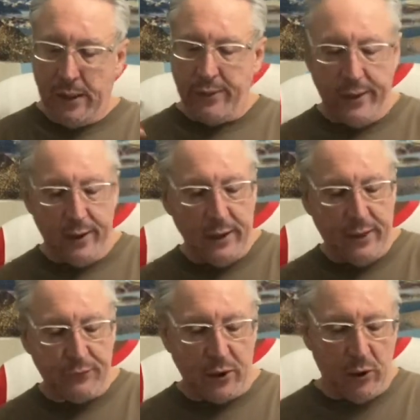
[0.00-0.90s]
that
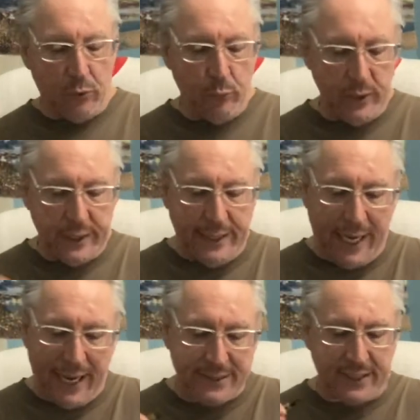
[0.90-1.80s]
left a really
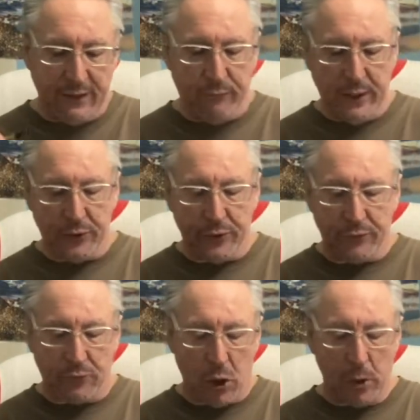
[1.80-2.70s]
nasty field
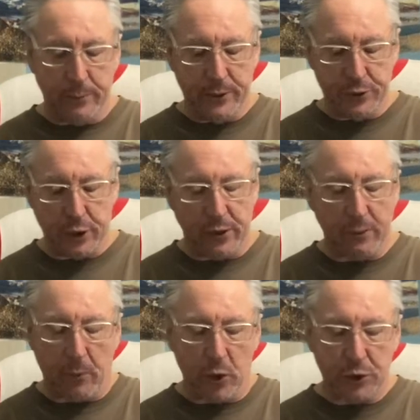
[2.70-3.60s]
of garbage on the
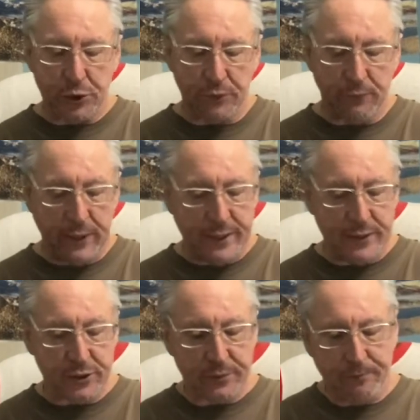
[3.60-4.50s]
Martian
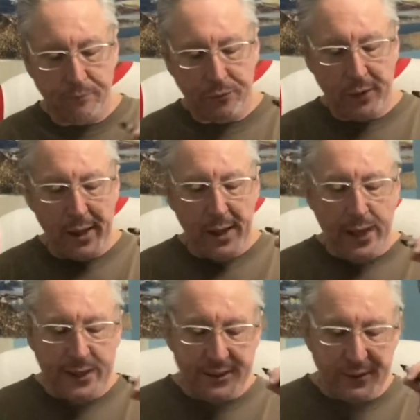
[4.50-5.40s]
face.
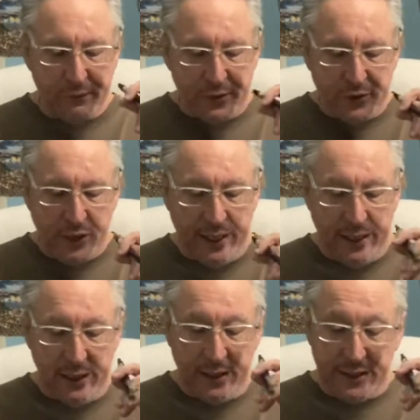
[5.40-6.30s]
As if to
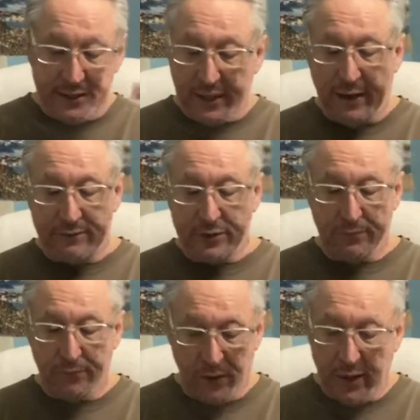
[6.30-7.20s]
say, let us have
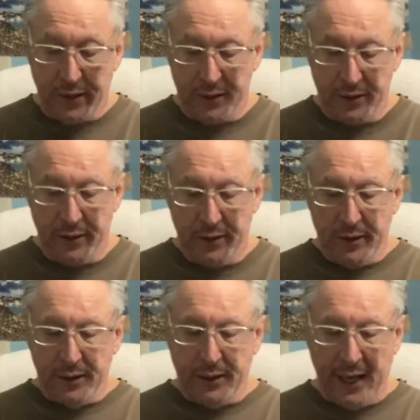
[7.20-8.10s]
some fun,
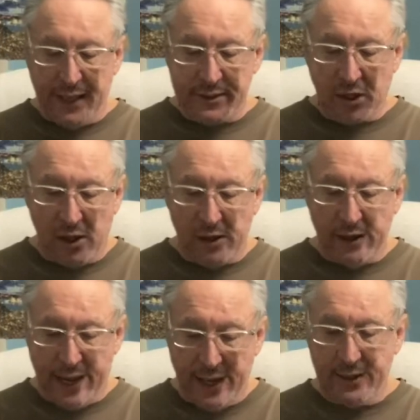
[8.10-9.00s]
NASA
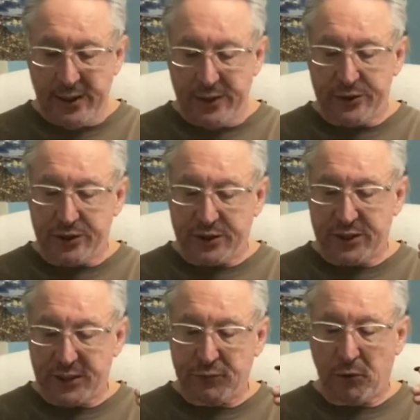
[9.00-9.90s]
landed a
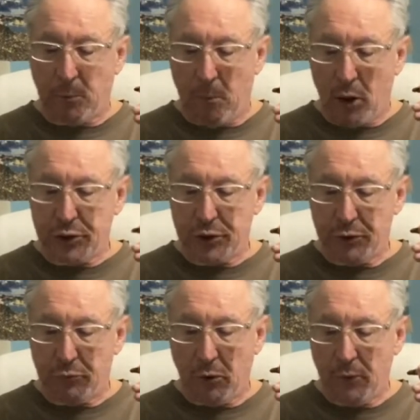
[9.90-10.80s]
successful
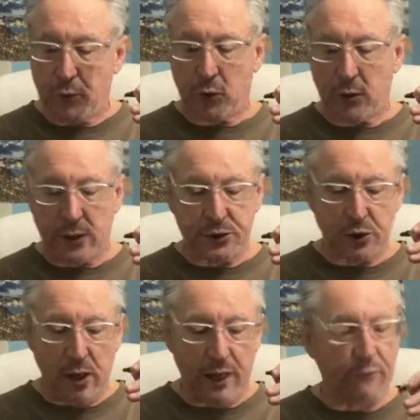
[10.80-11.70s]
Martian rover on
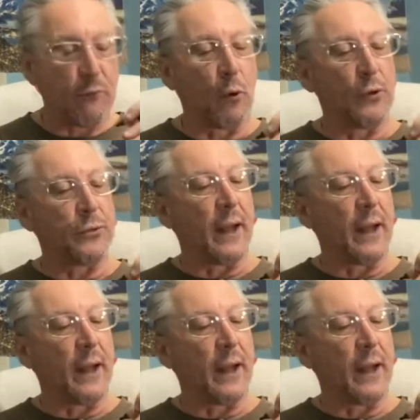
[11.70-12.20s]
July 4th,